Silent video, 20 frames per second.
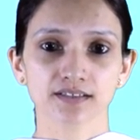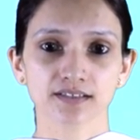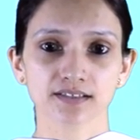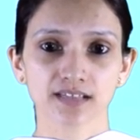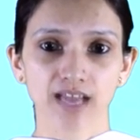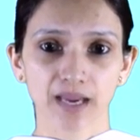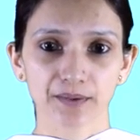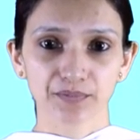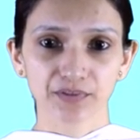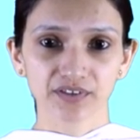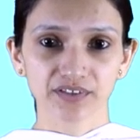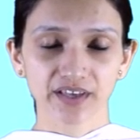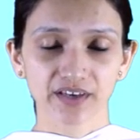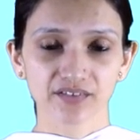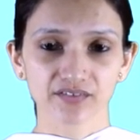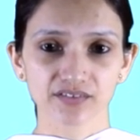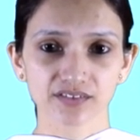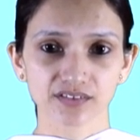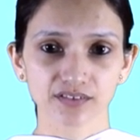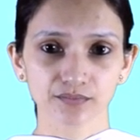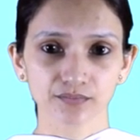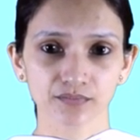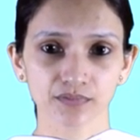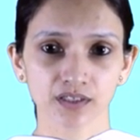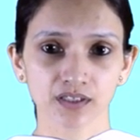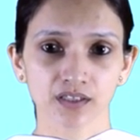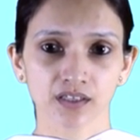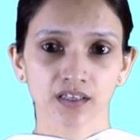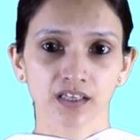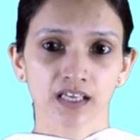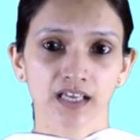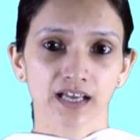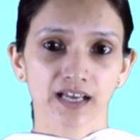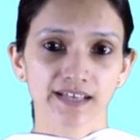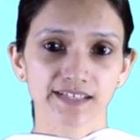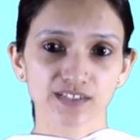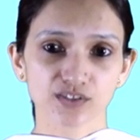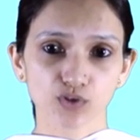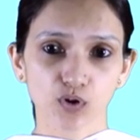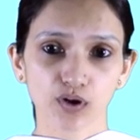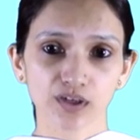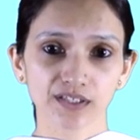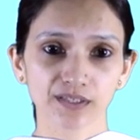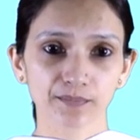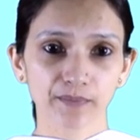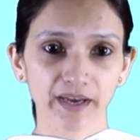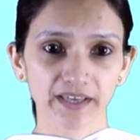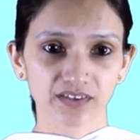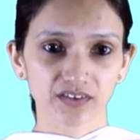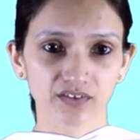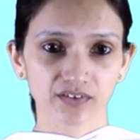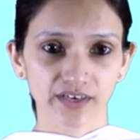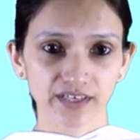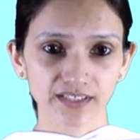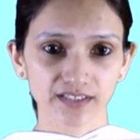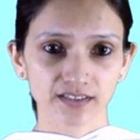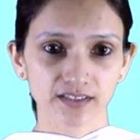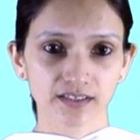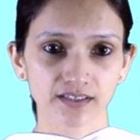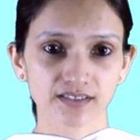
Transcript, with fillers: cyber terrorism, assault by threat,